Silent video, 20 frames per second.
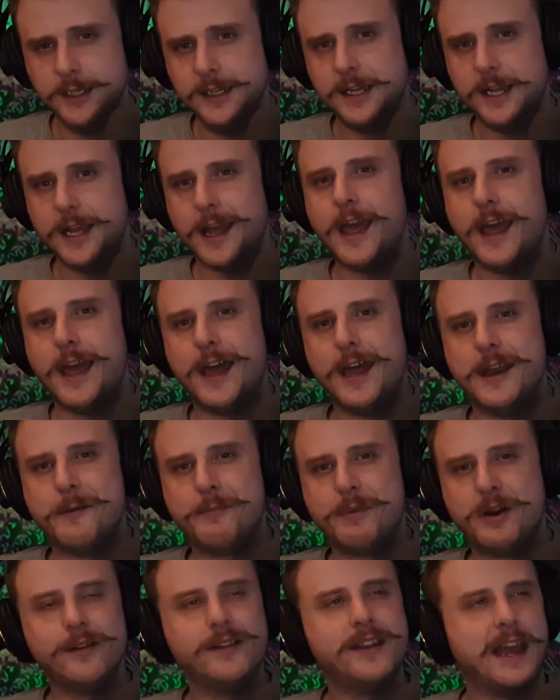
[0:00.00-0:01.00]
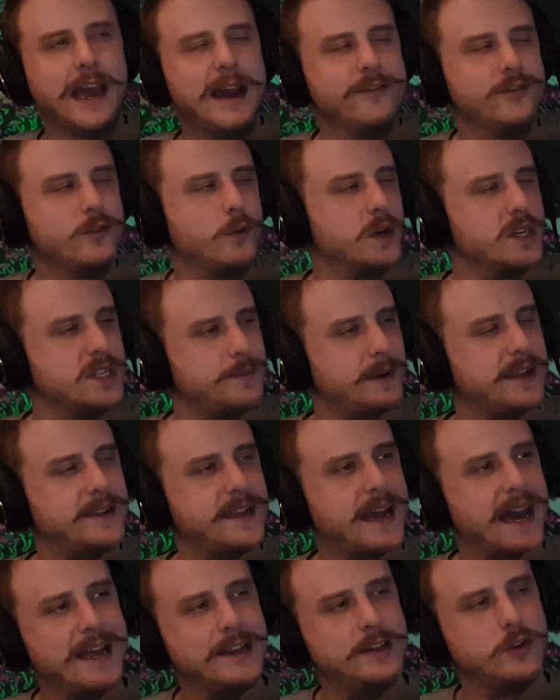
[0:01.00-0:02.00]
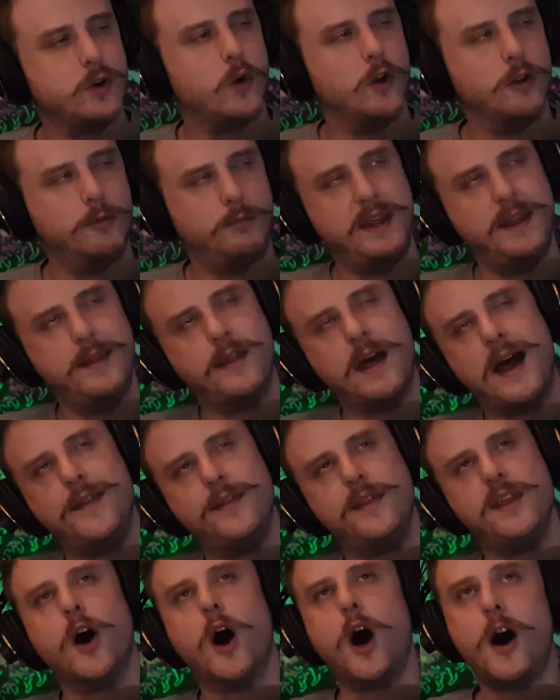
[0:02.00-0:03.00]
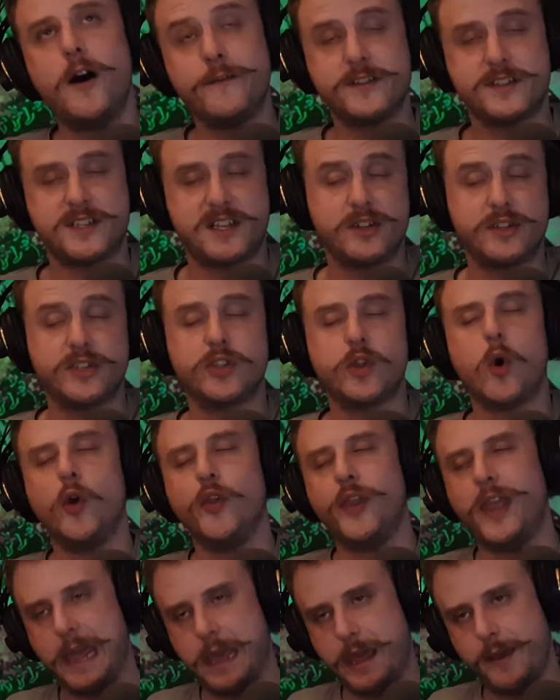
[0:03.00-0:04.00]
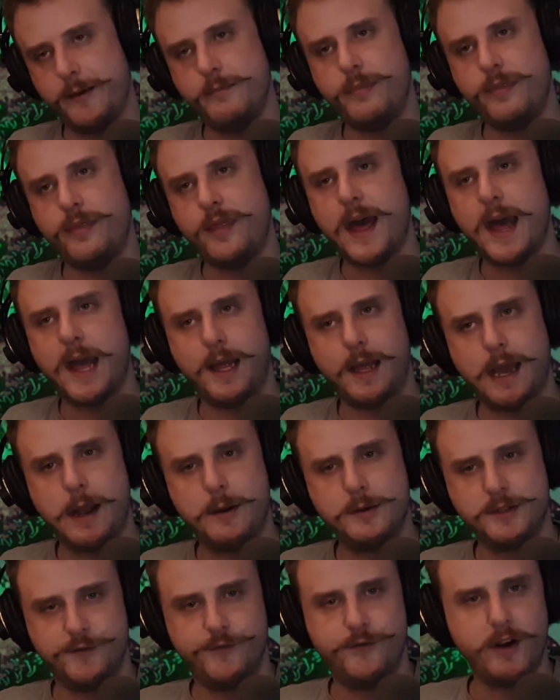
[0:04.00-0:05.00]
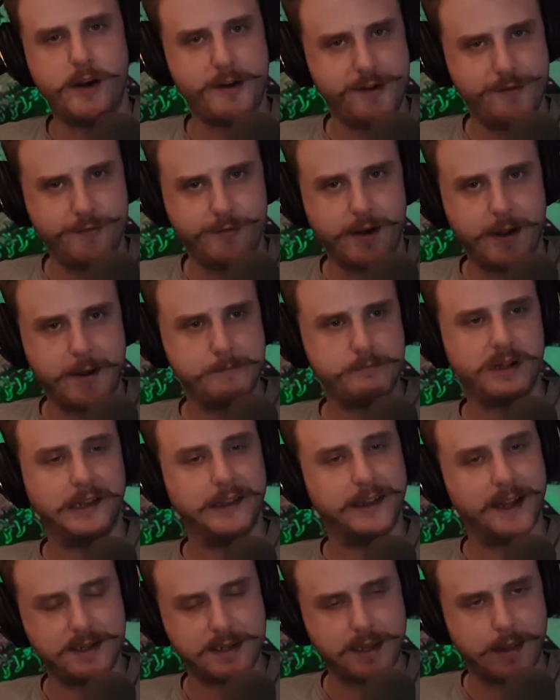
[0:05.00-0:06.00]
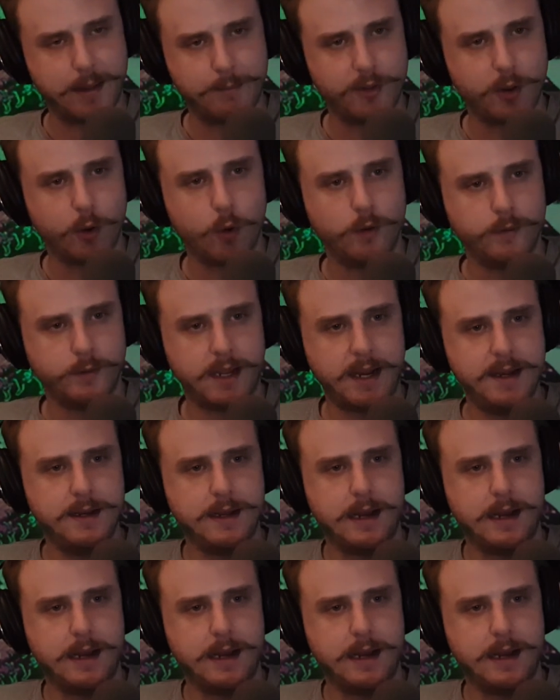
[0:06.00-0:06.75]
And apparently afterwards my dad told me that the officers told him that I was very, very polite to them the whole night.